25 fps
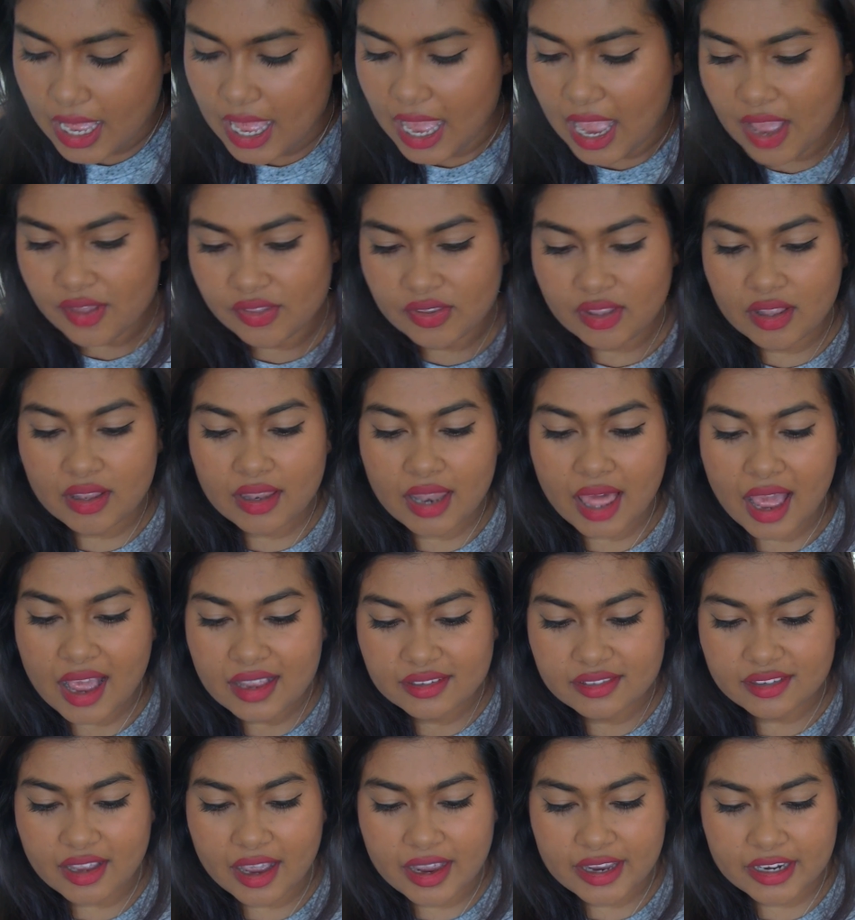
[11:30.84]
And the
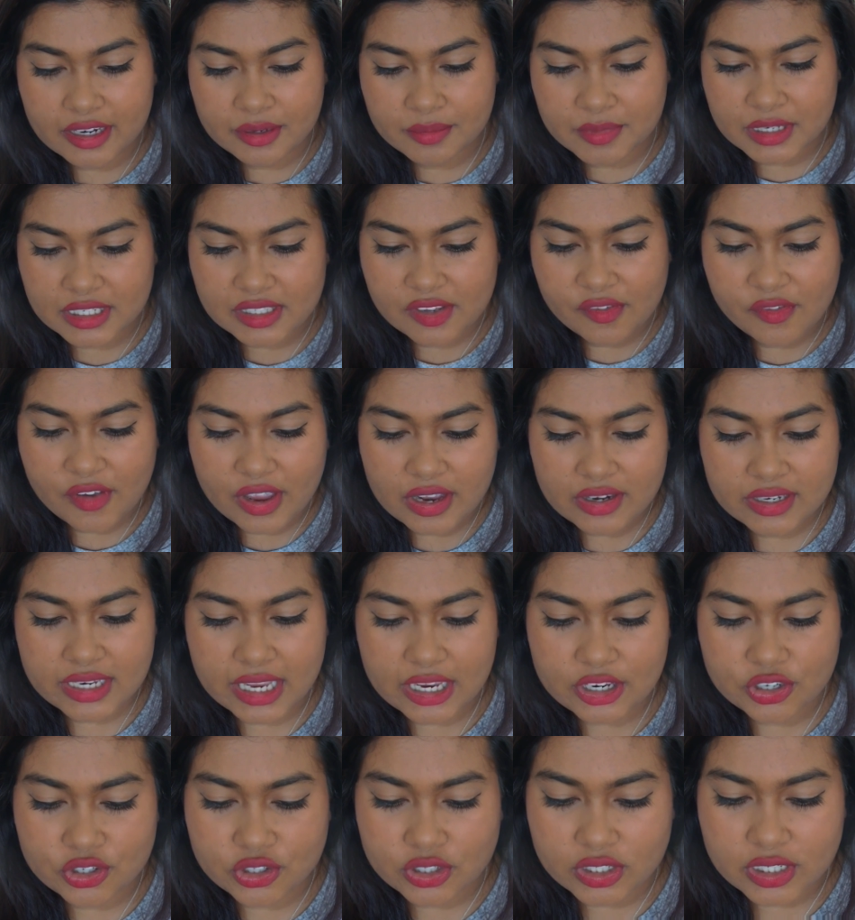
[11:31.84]
last item is a
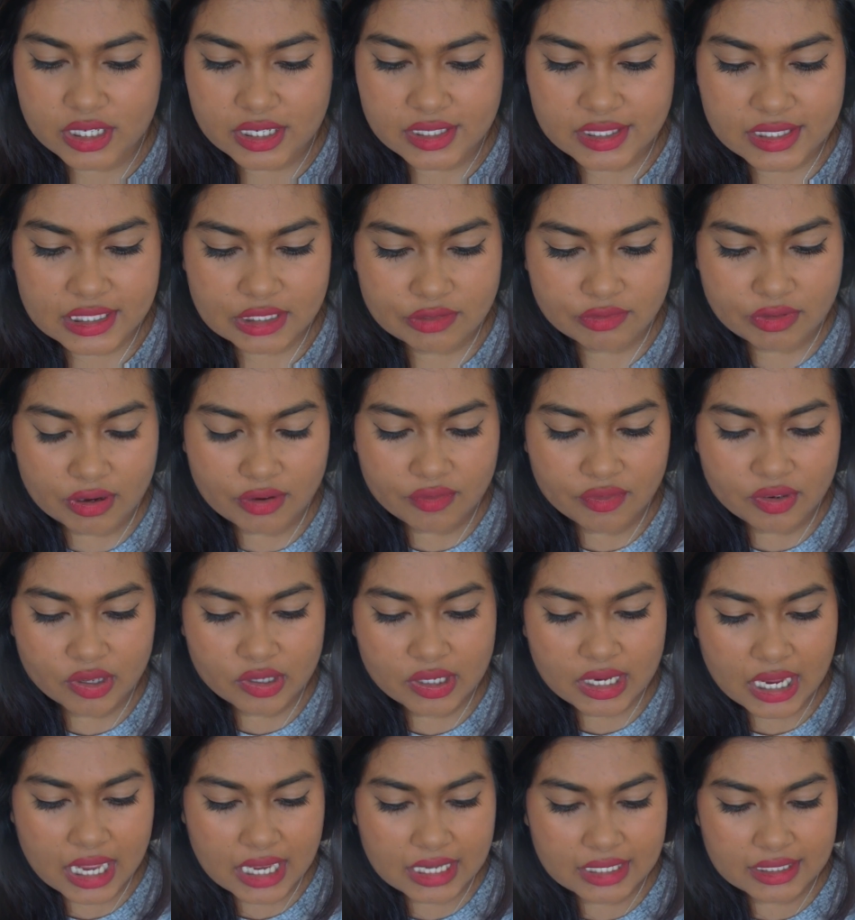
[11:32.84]
foundation. It's a
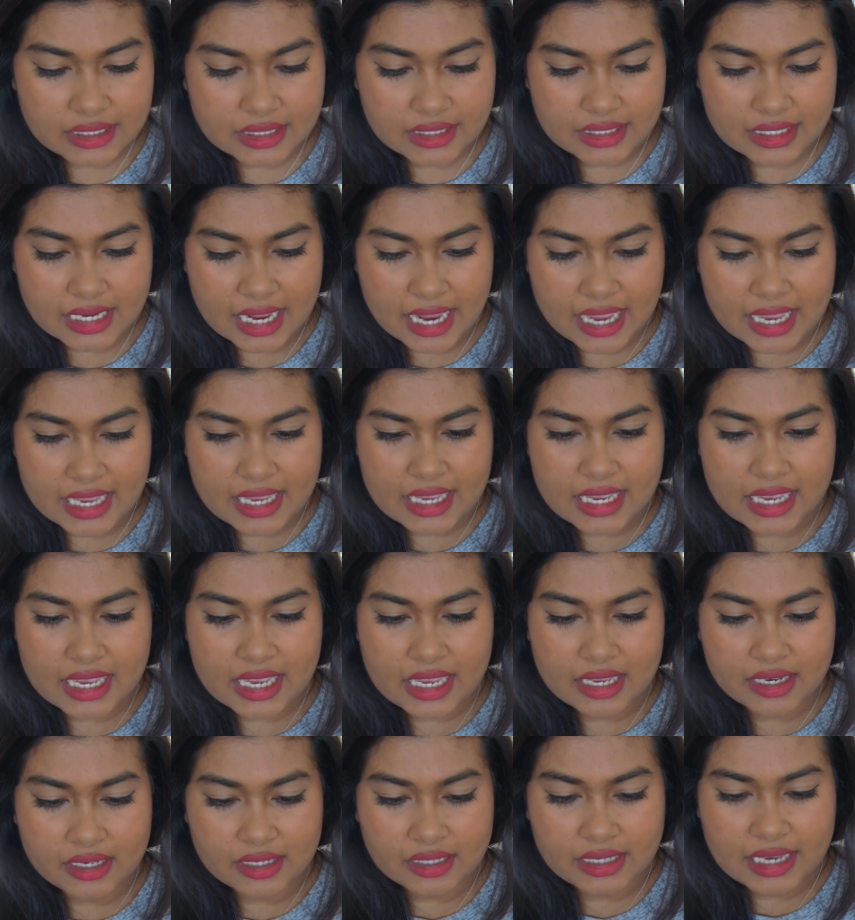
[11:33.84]
Revlon Color Stay
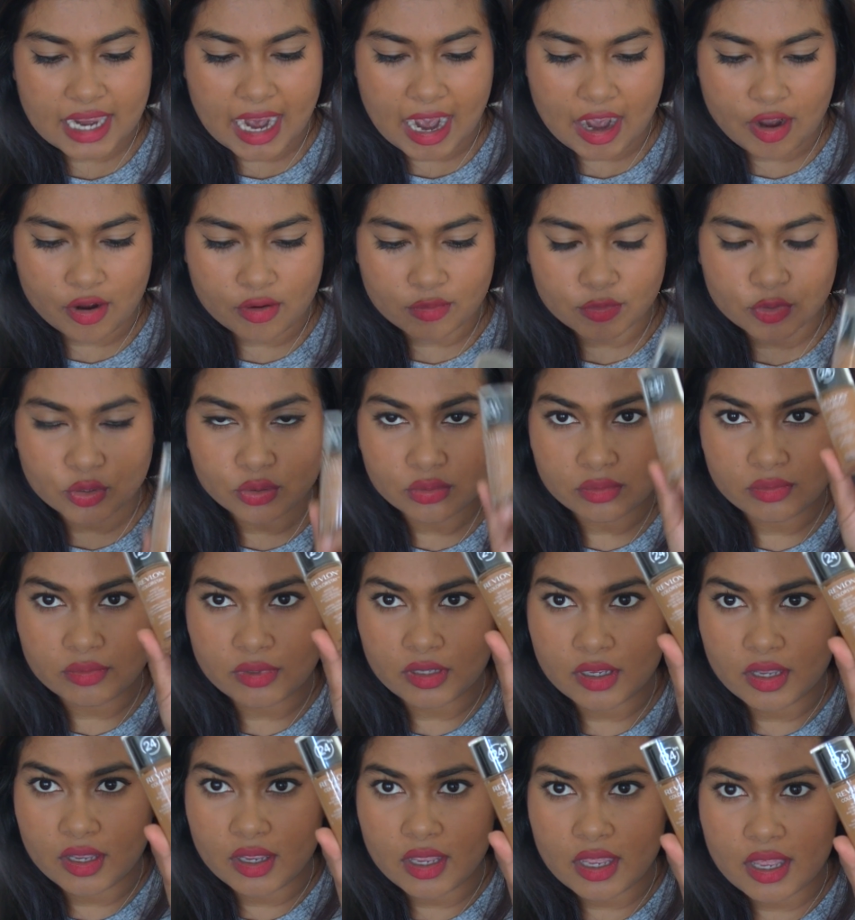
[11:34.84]
in Caramel.
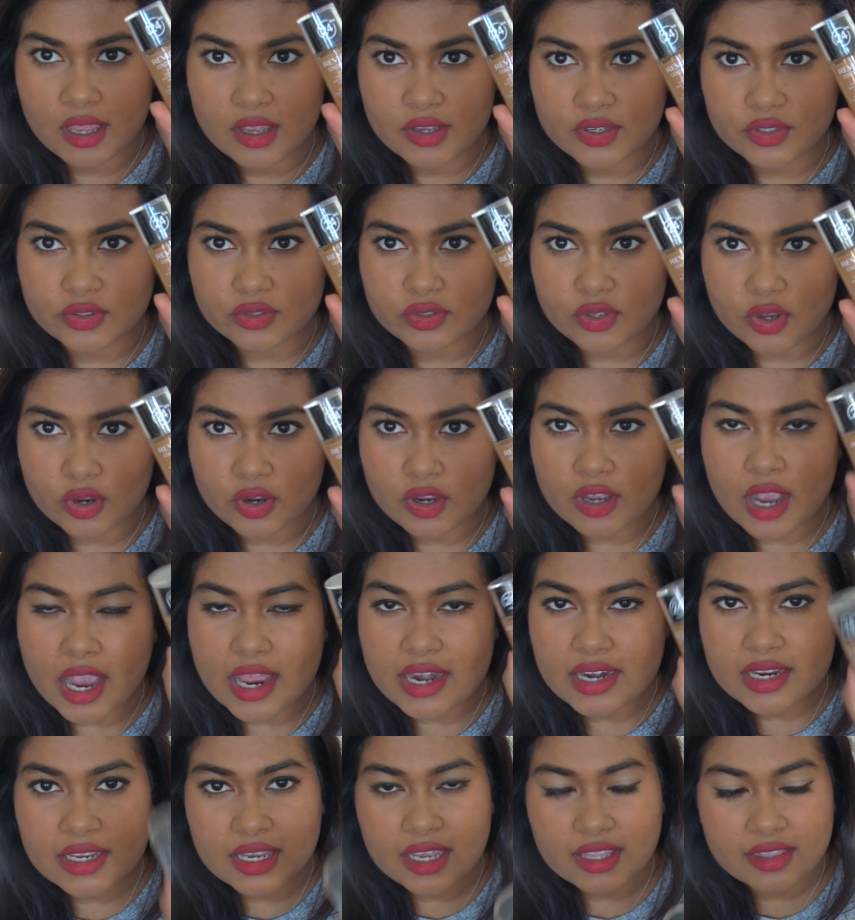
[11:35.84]
So I
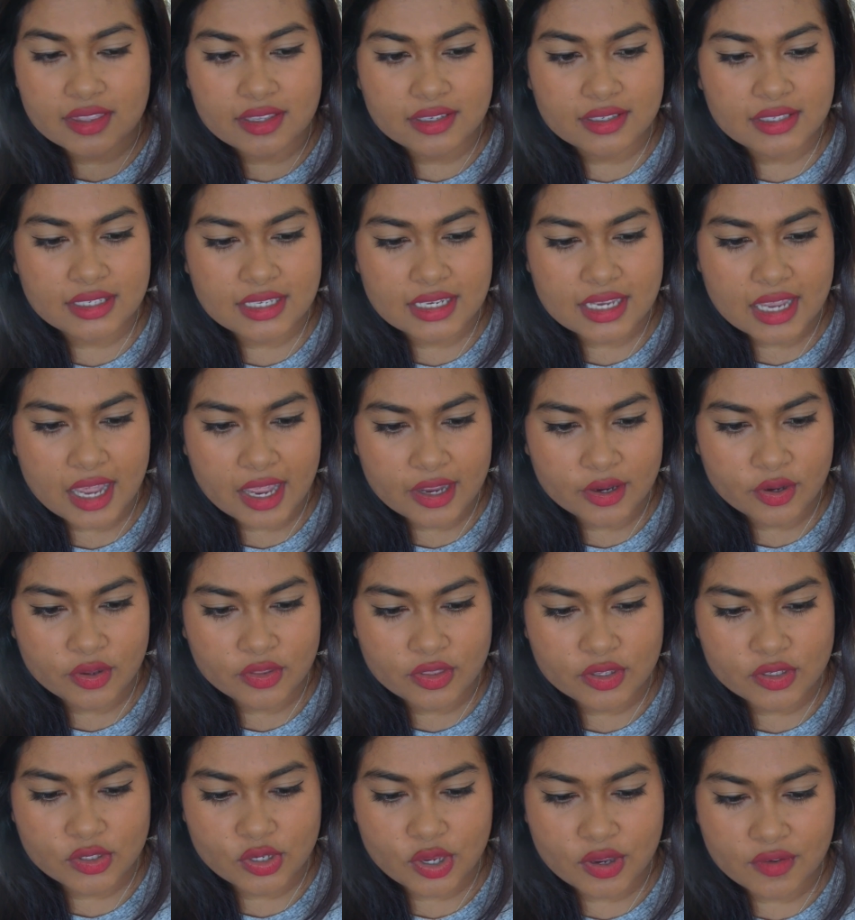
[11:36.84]
didn't get this here, I got
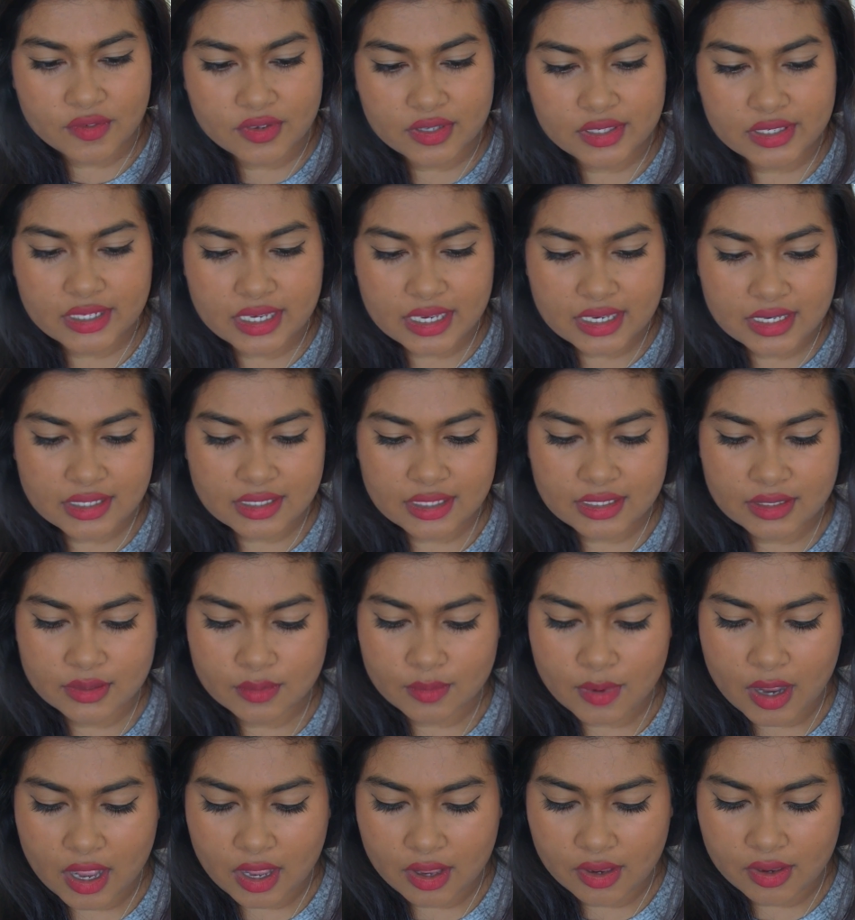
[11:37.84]
this overseas as
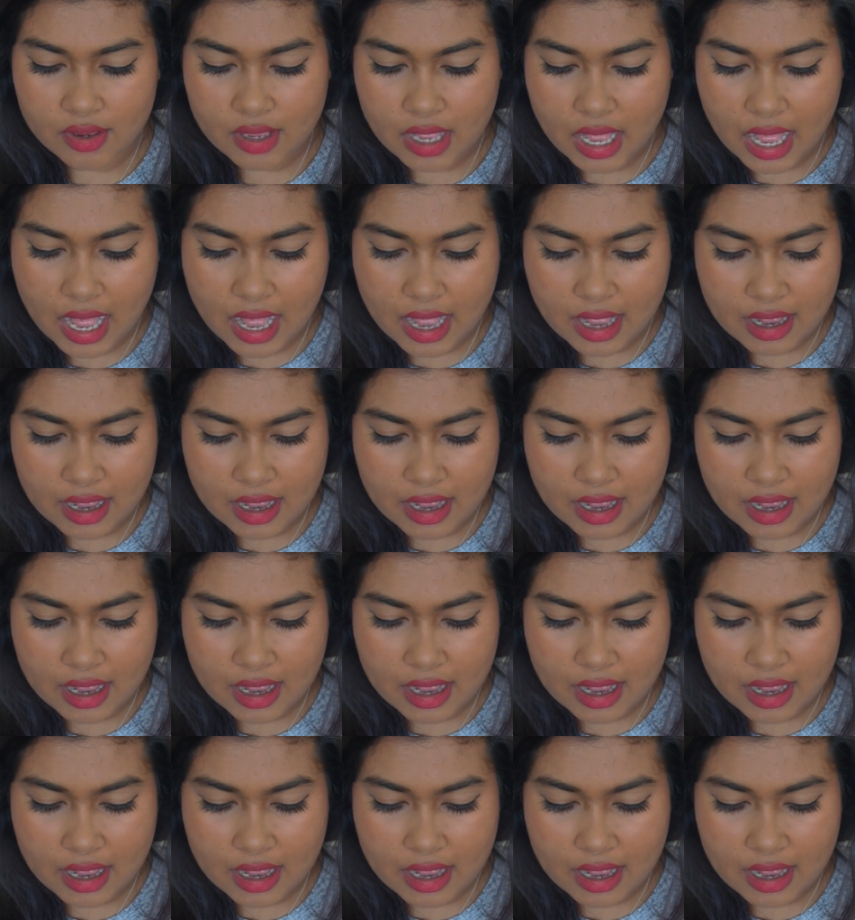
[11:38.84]
well.